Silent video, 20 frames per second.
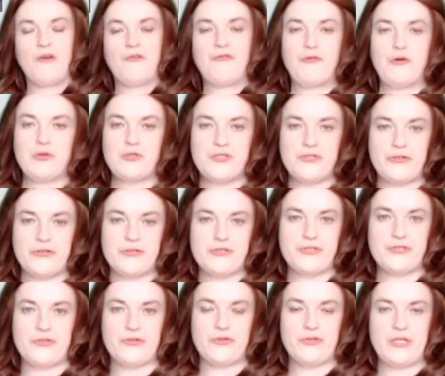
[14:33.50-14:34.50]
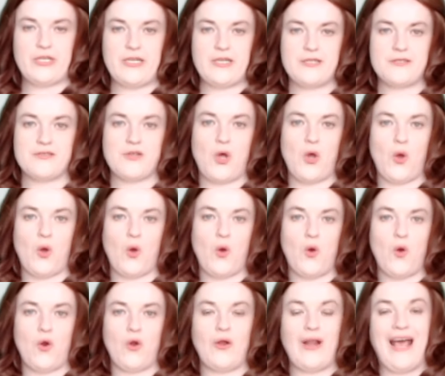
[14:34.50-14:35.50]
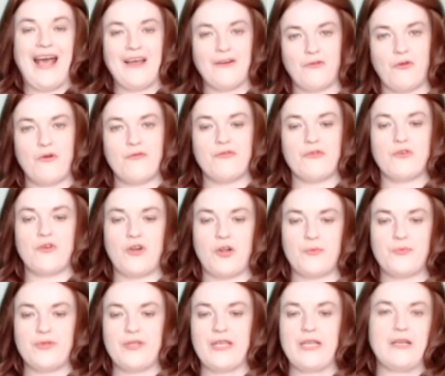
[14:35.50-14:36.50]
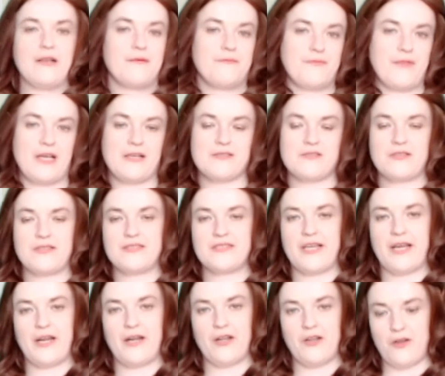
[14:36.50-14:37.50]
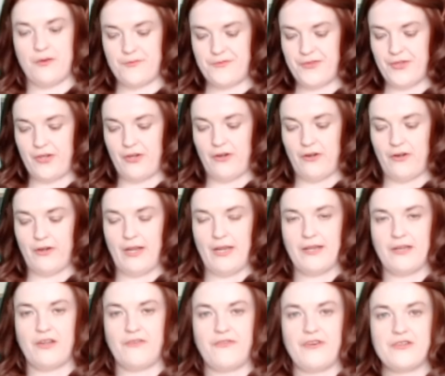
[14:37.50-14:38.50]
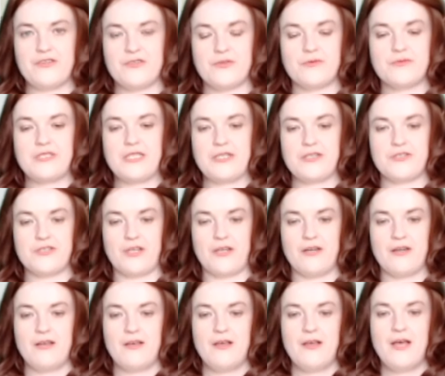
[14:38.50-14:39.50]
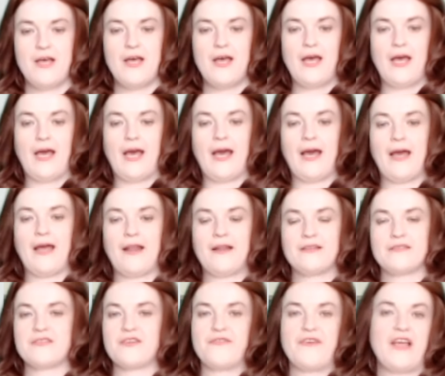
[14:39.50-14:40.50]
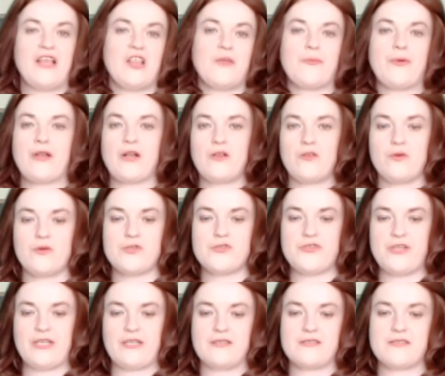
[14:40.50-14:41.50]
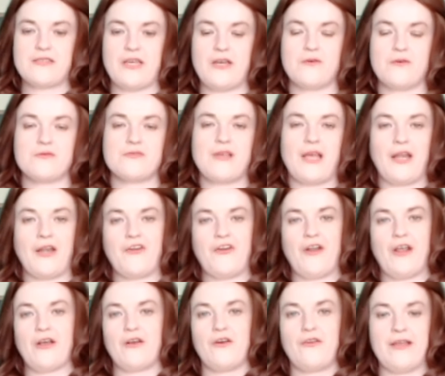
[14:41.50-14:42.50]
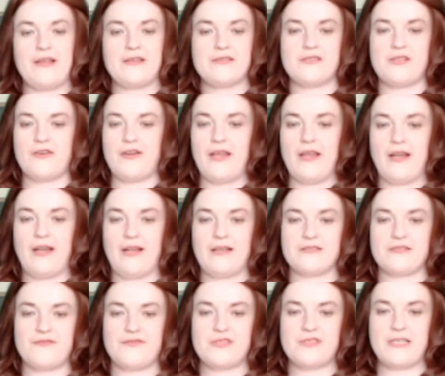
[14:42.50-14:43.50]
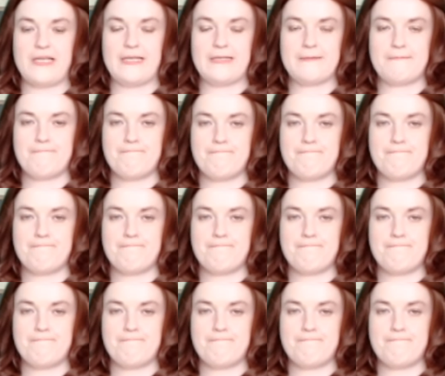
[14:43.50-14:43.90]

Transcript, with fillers: four short stories, or a novel or a play. That's entirely up to your individual teacher. And developing close reading skills and critical essay writing, as I've said.